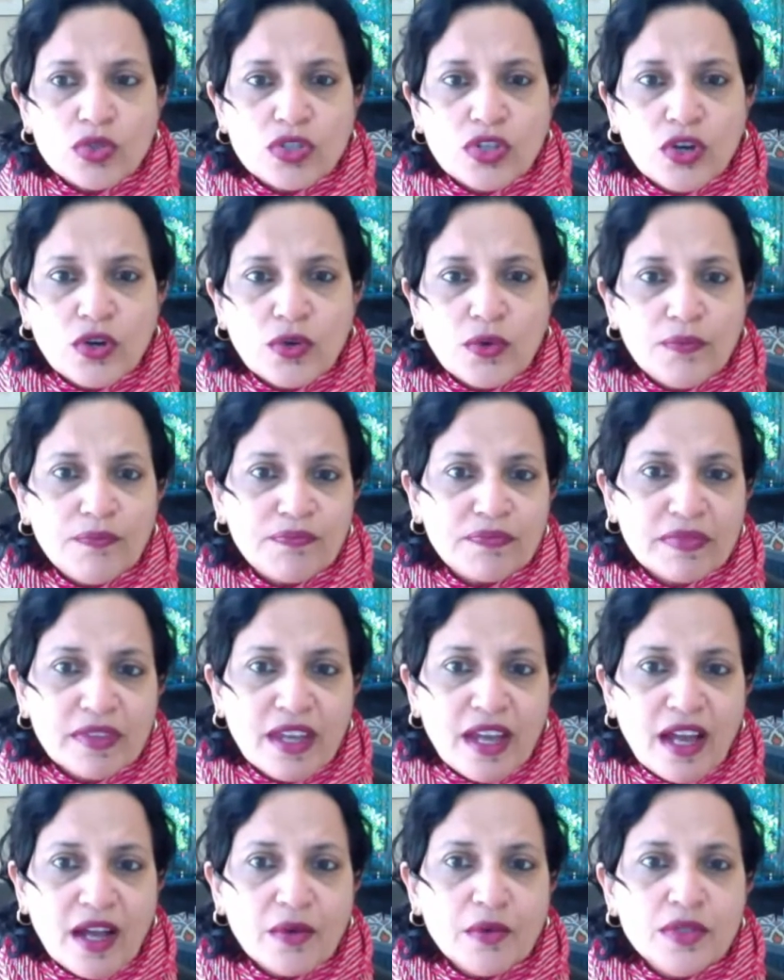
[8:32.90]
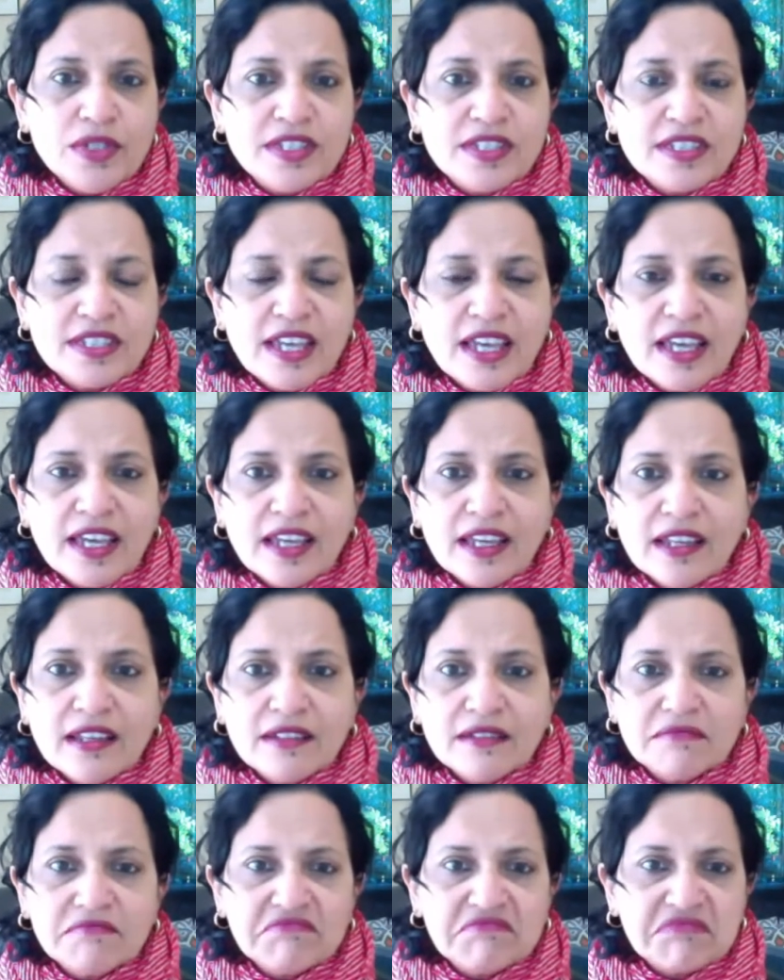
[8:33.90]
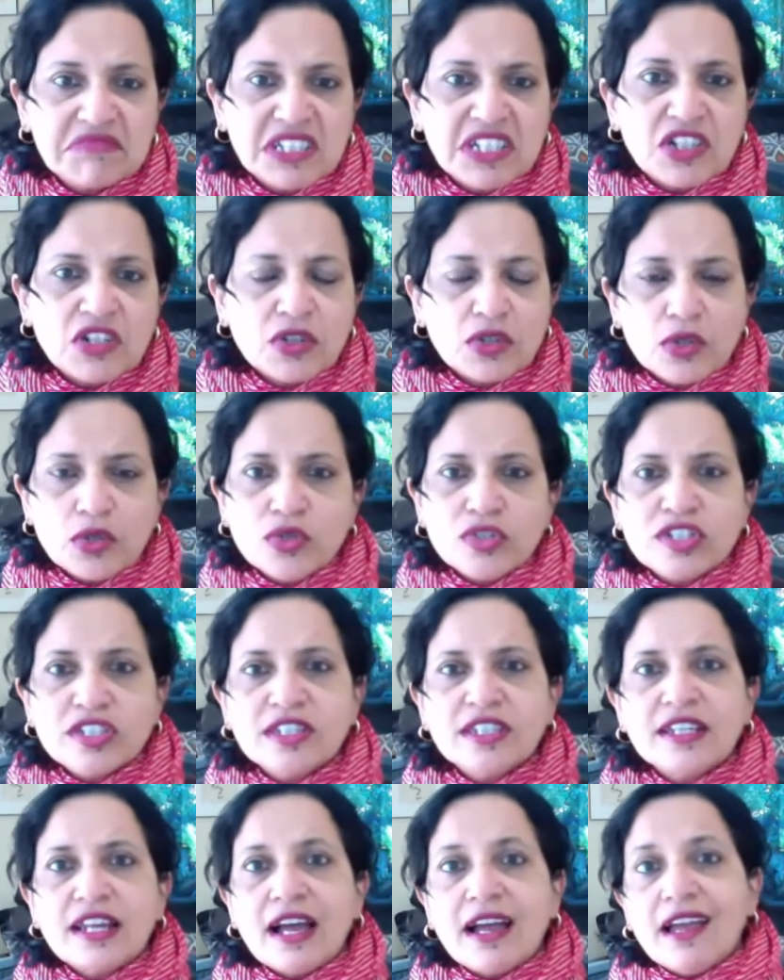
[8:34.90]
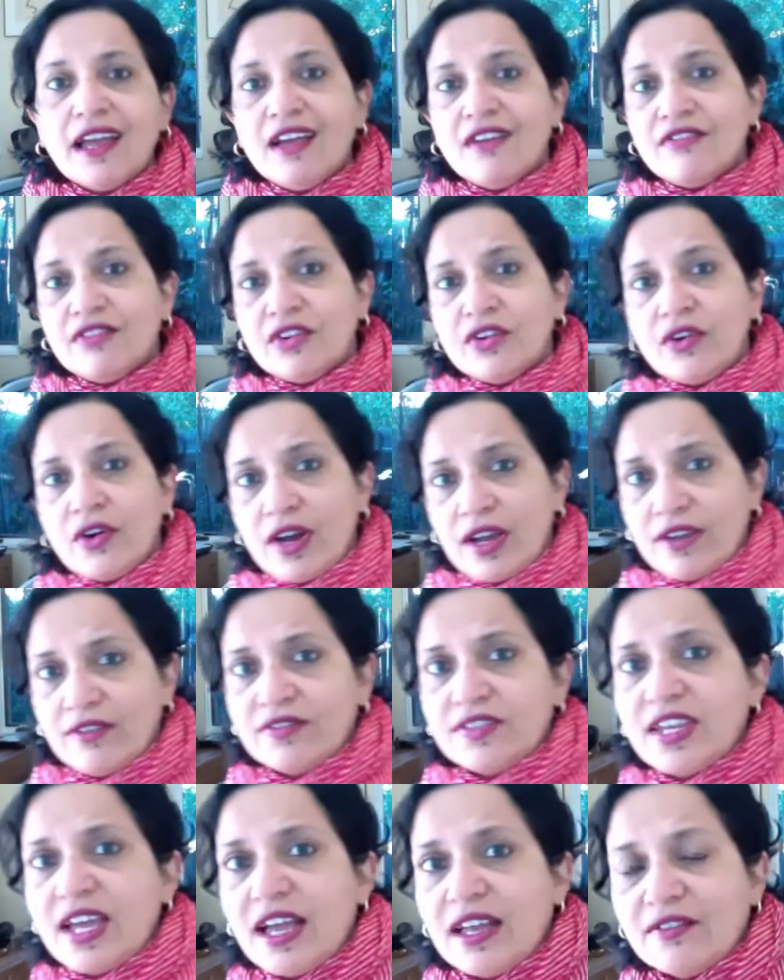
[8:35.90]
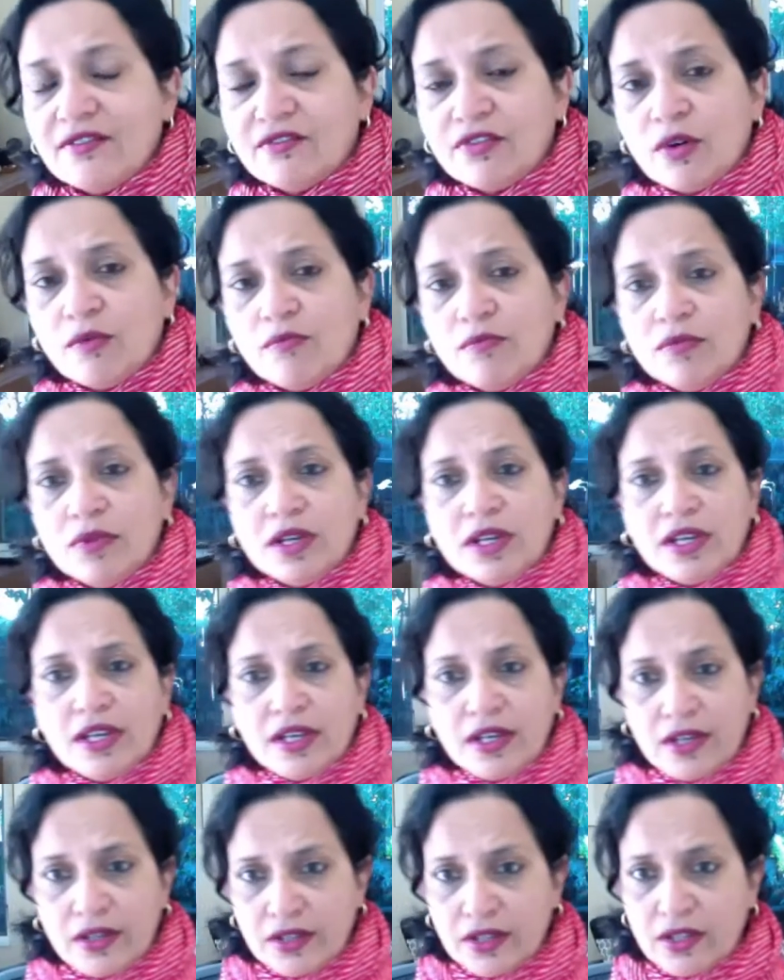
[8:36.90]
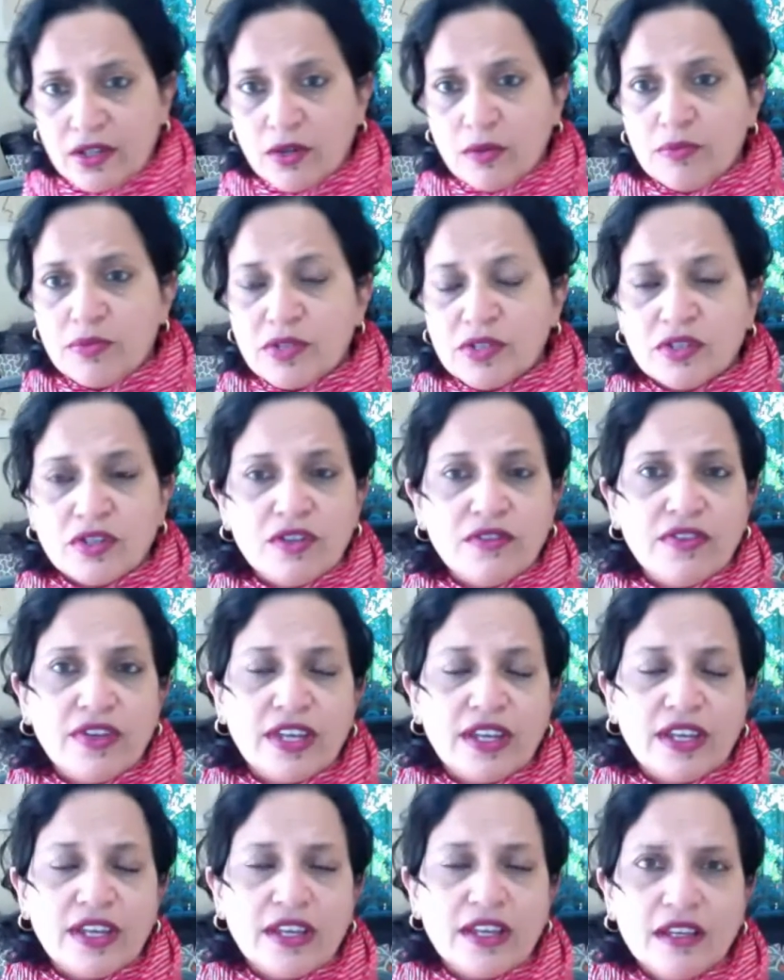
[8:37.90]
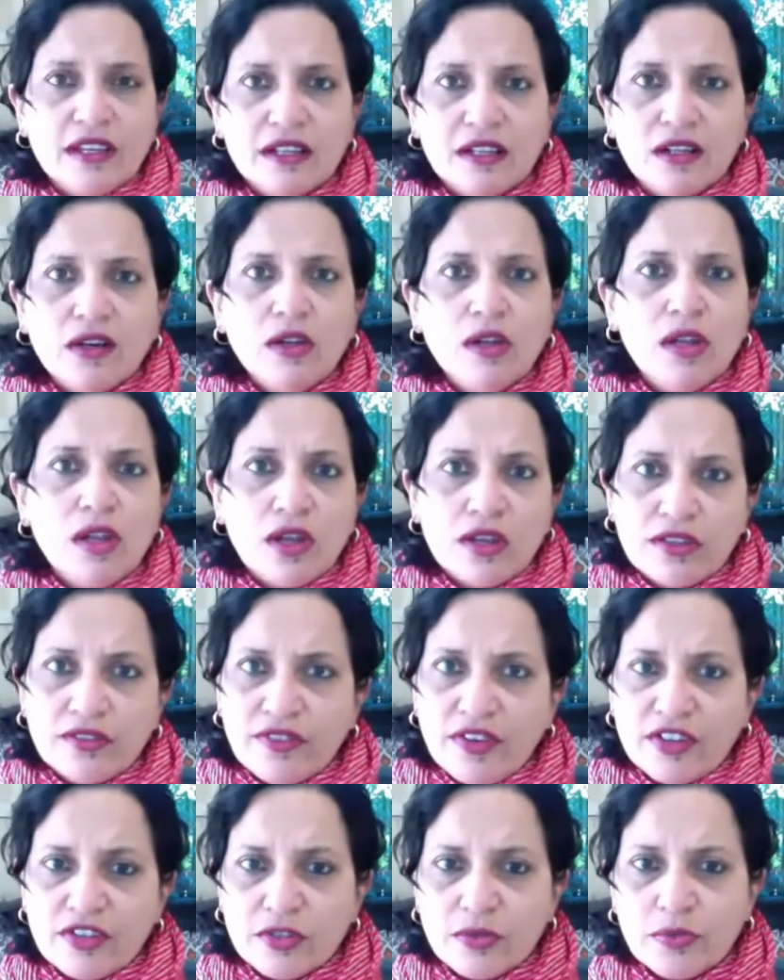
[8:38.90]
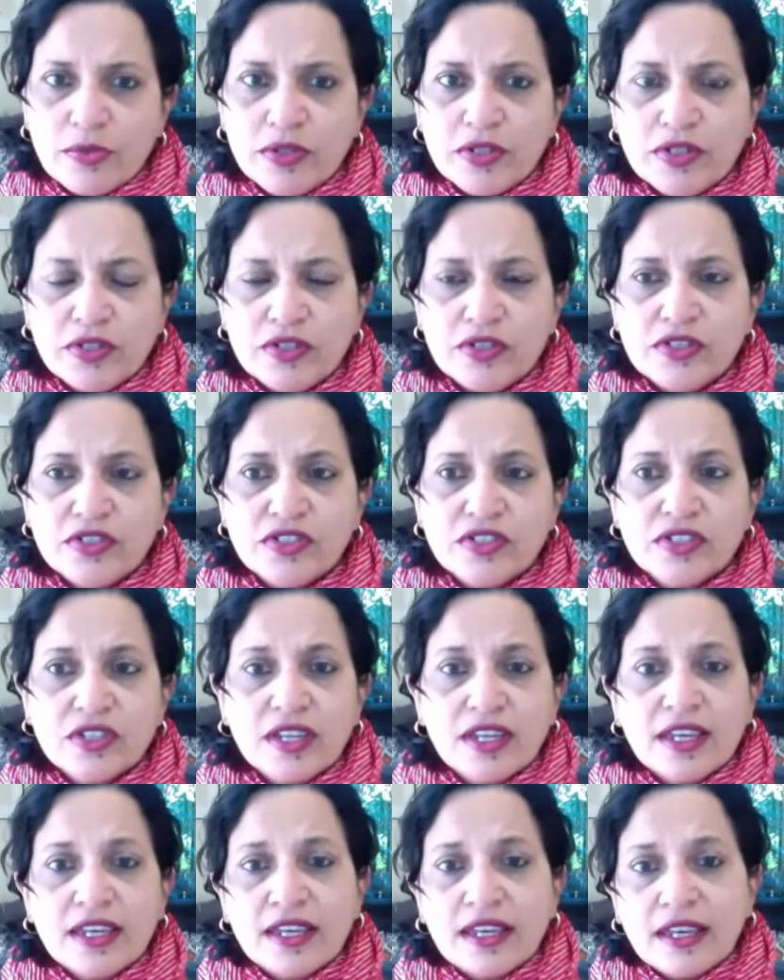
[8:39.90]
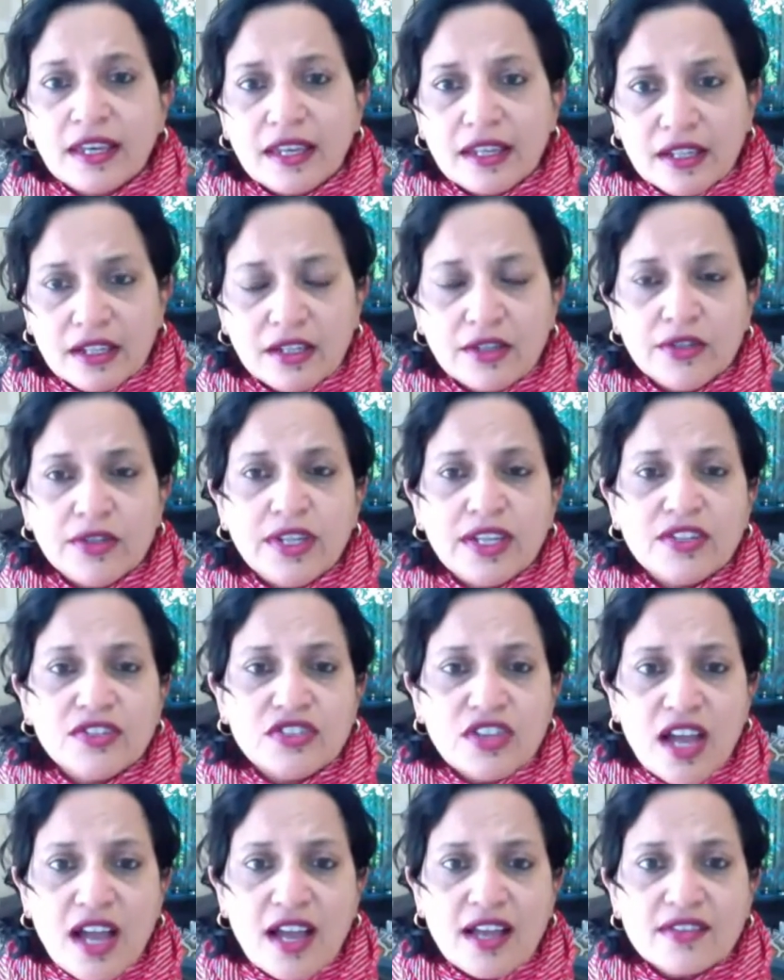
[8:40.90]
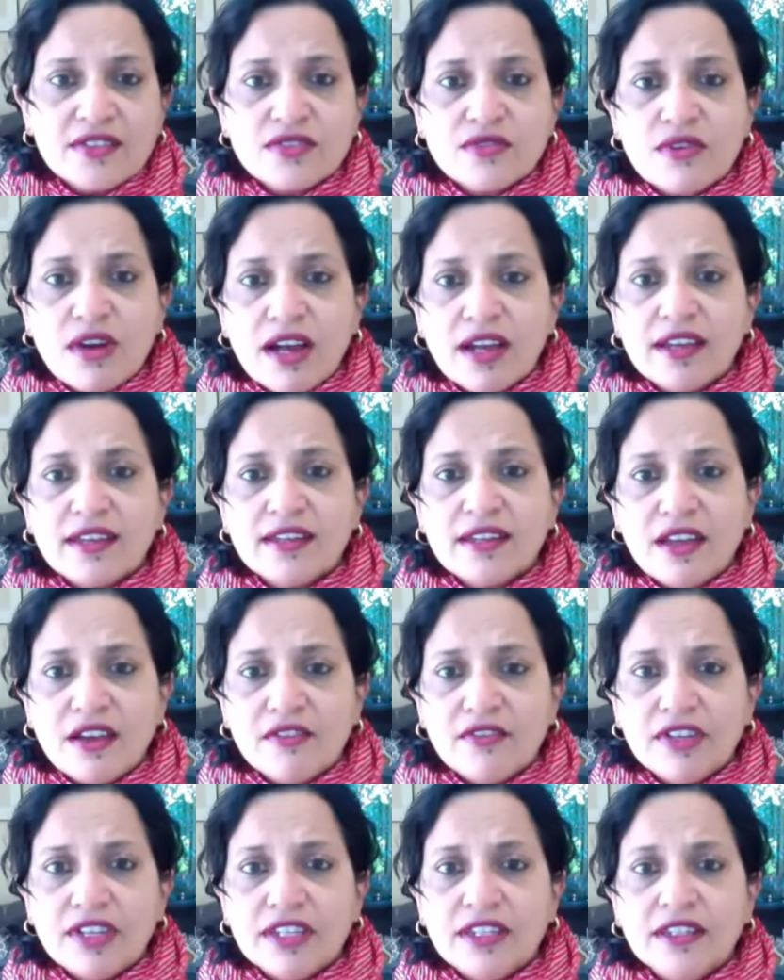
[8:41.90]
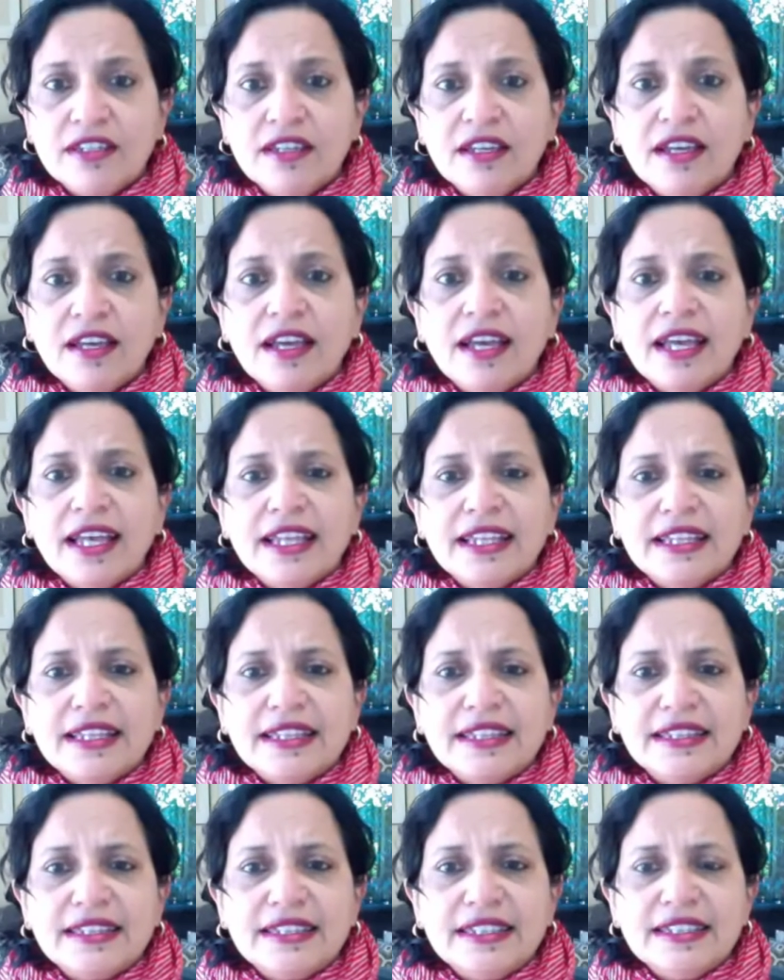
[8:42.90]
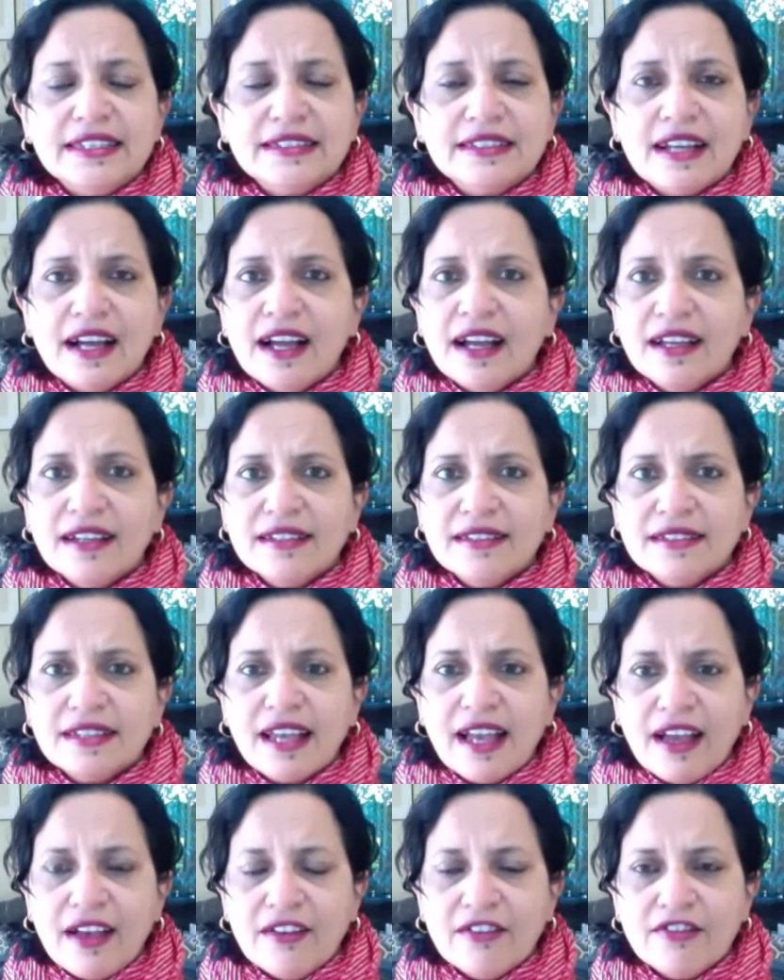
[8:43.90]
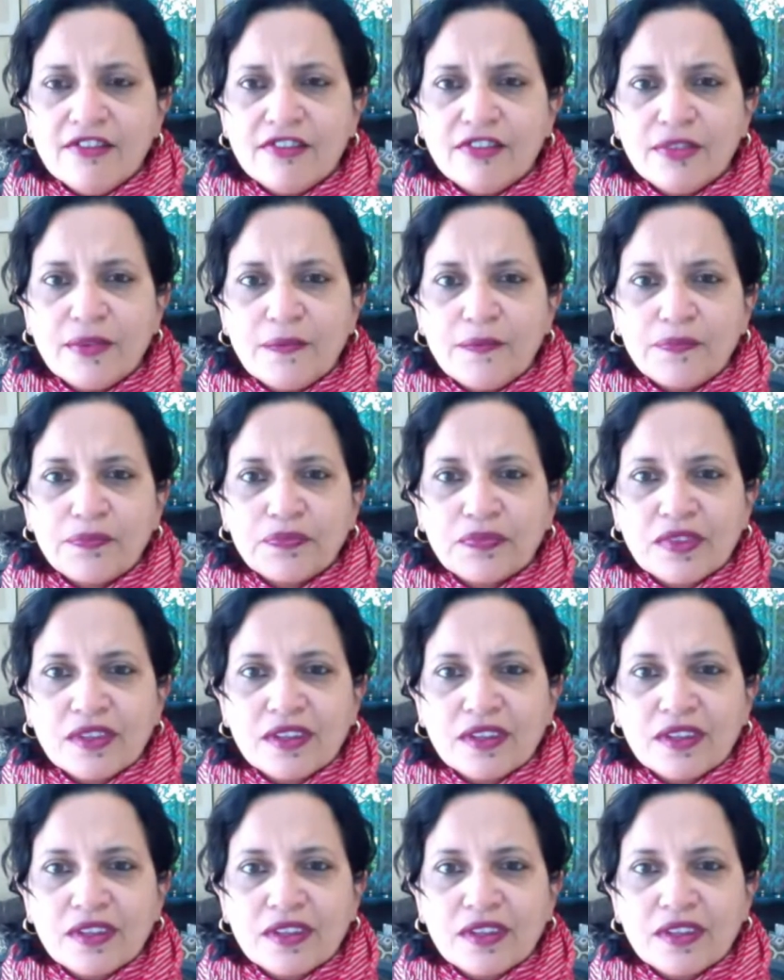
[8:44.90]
So I would say the conclusion that I have arrived at from observing a whole lot of entrepreneurs, including Jas, Ryan, Naveen, these guys have